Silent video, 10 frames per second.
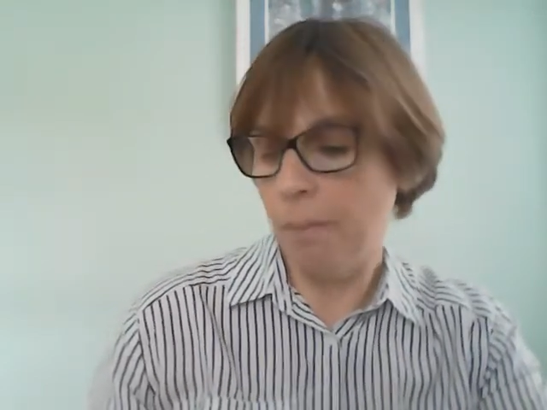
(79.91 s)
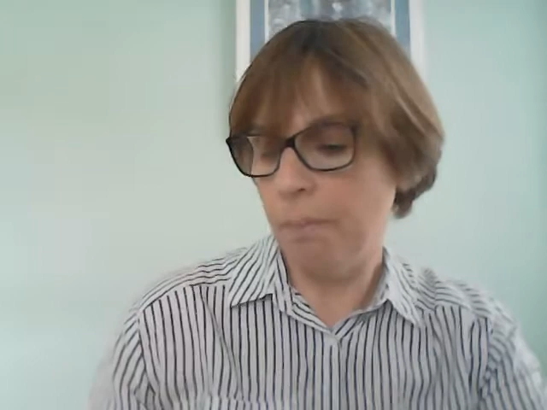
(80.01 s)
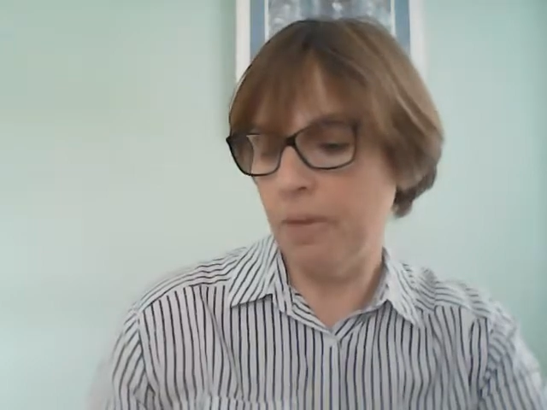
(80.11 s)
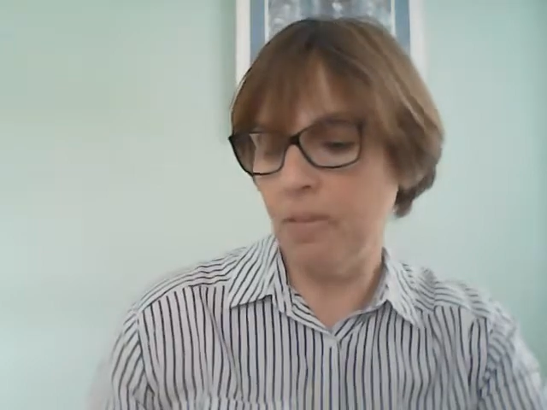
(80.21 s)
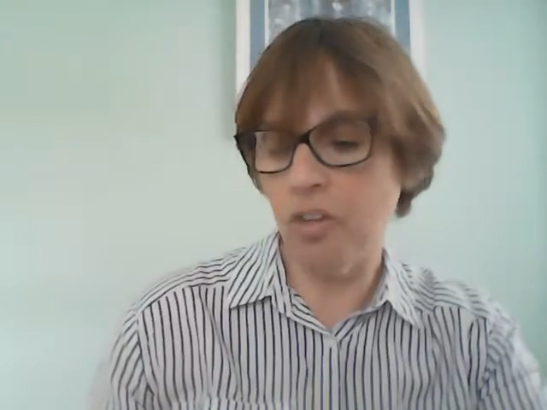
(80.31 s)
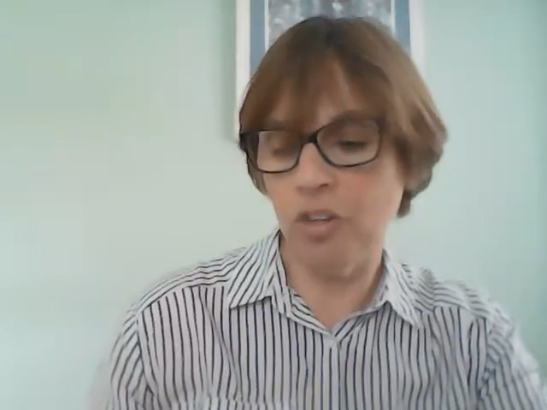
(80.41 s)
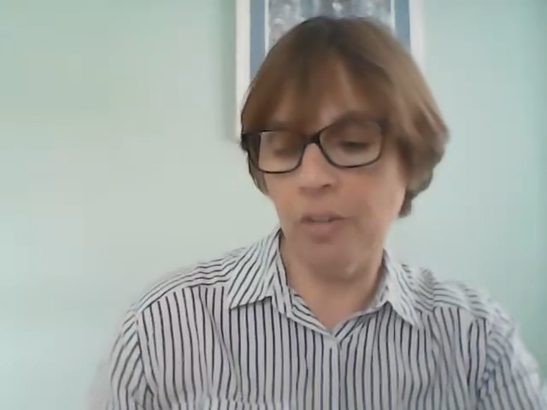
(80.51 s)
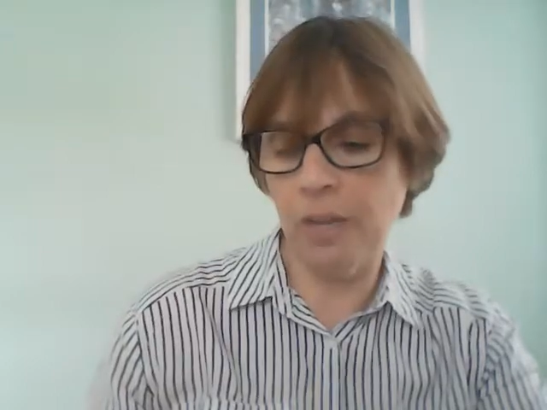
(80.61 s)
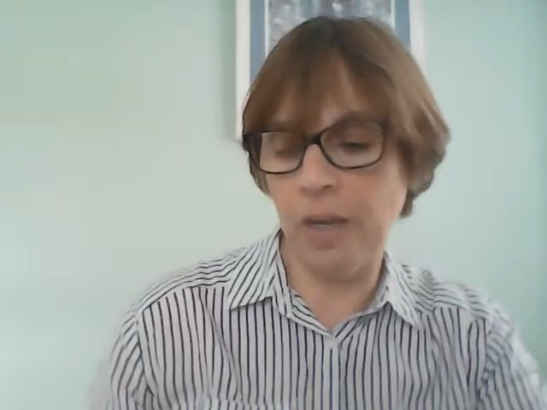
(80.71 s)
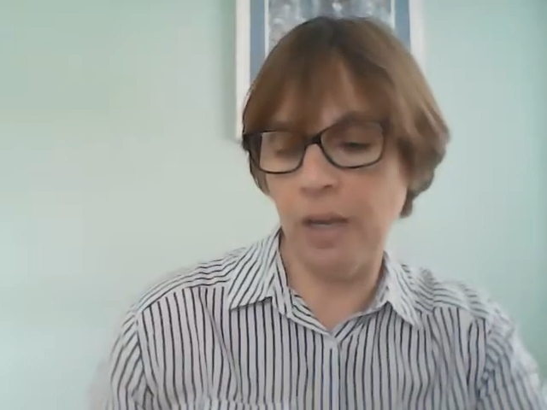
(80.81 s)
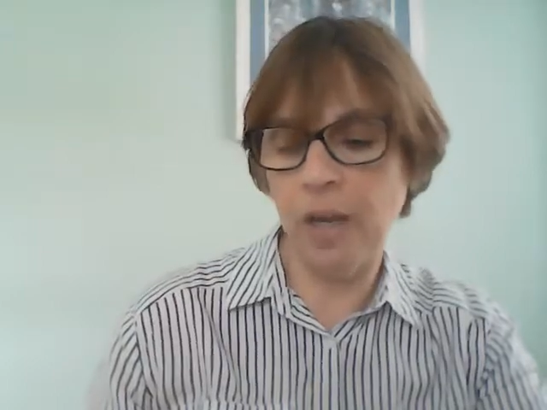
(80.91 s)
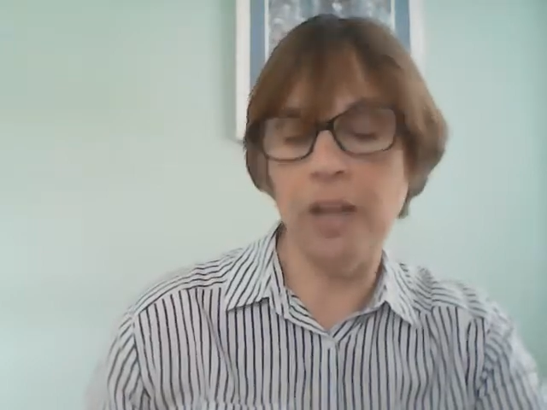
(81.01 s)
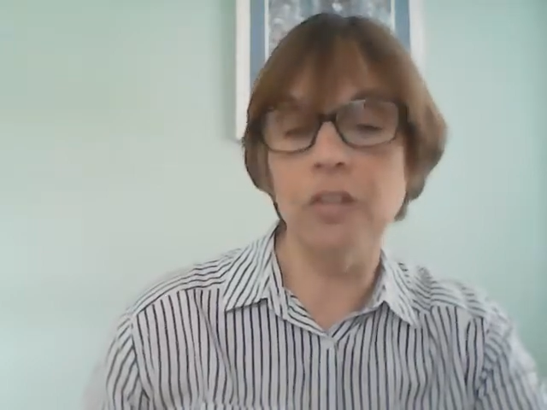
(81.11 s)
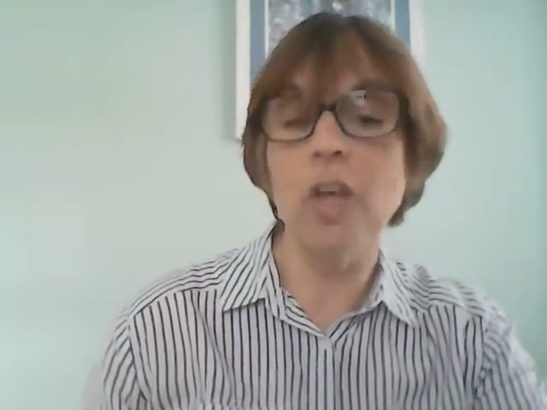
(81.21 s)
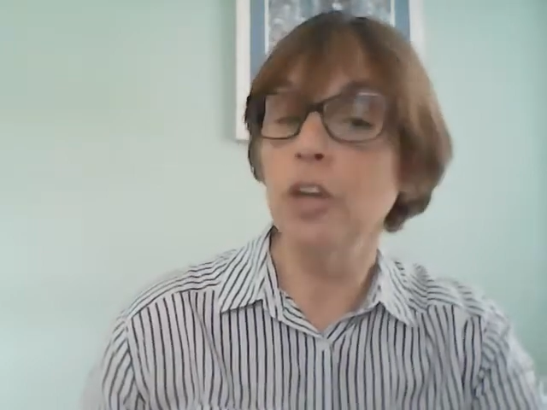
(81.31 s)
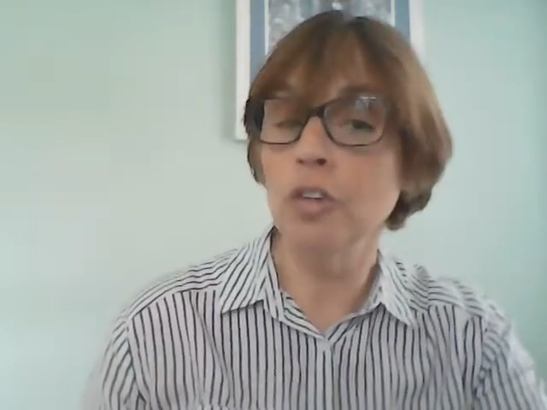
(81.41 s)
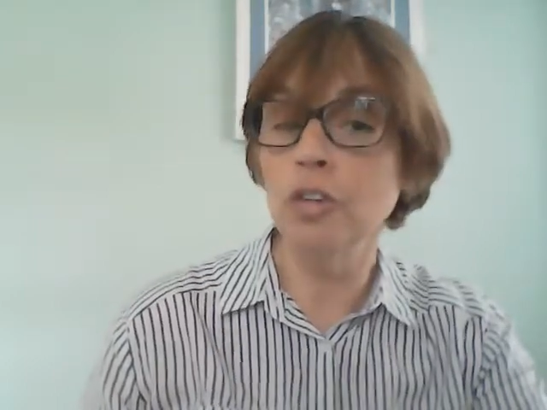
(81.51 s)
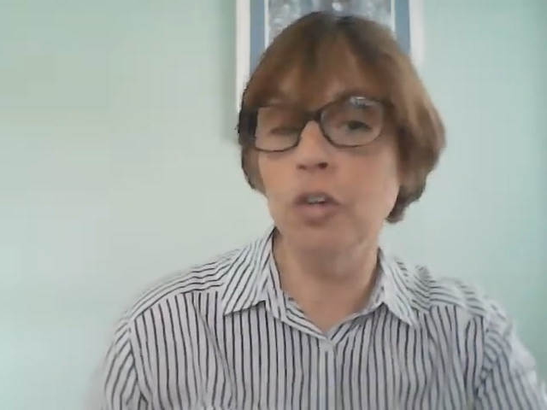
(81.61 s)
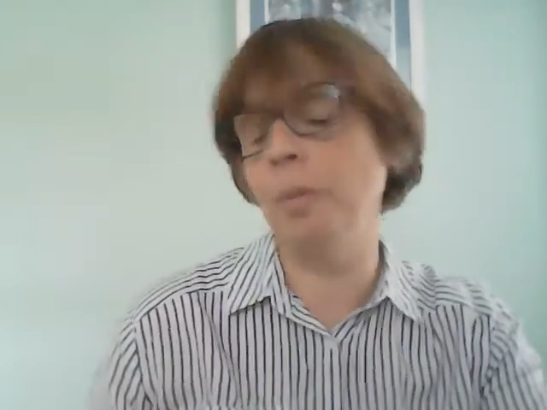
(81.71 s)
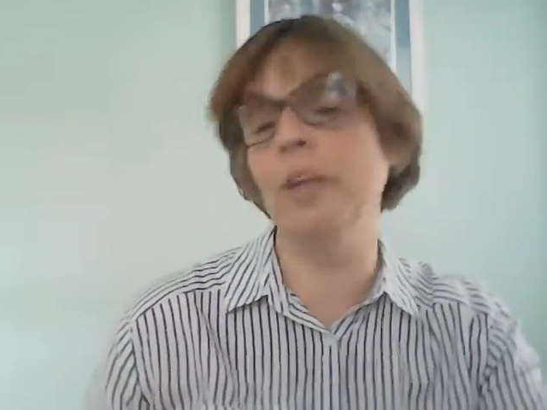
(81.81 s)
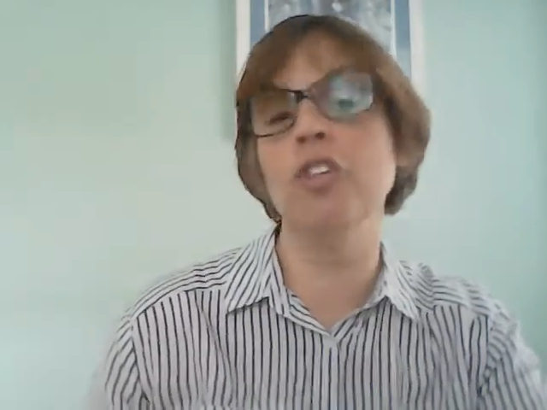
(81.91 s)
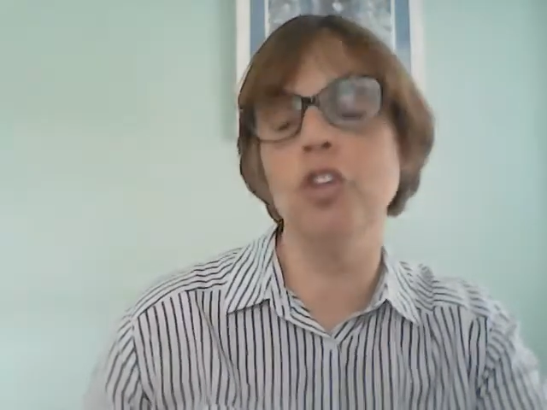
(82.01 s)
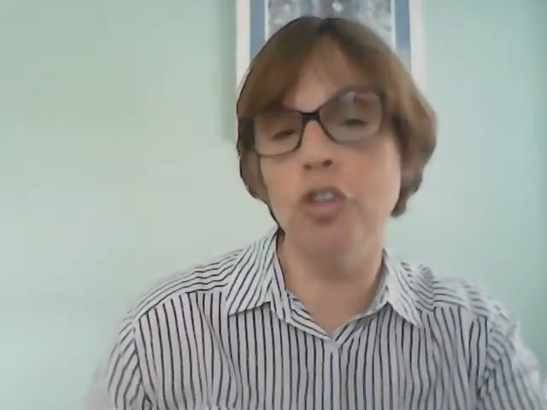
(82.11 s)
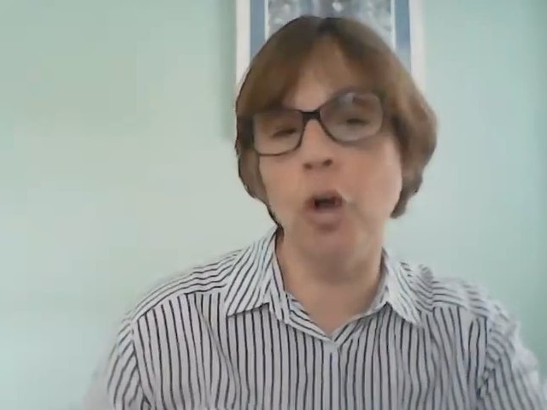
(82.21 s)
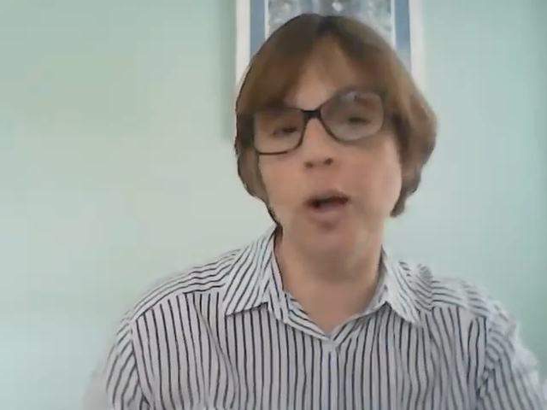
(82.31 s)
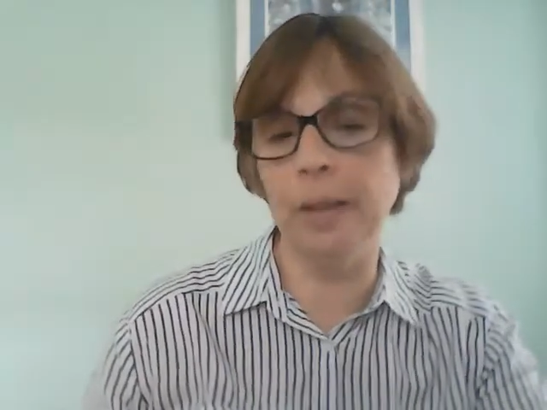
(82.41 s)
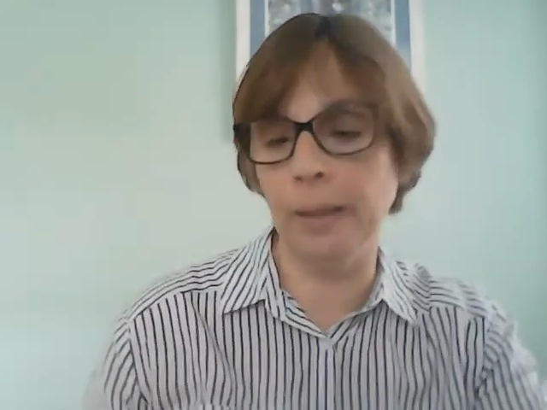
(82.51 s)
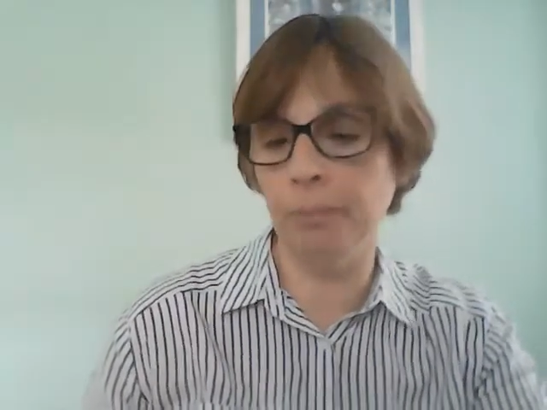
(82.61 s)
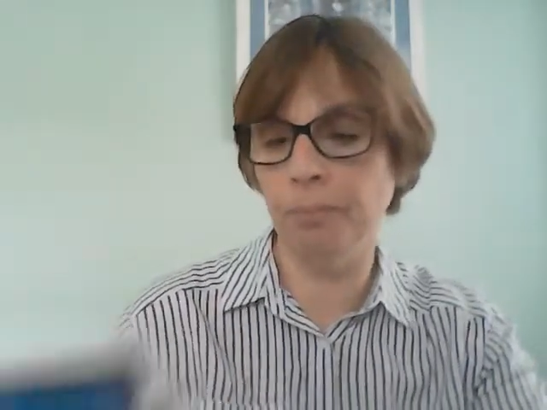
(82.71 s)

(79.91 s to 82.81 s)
be such a thing as too much chocolate.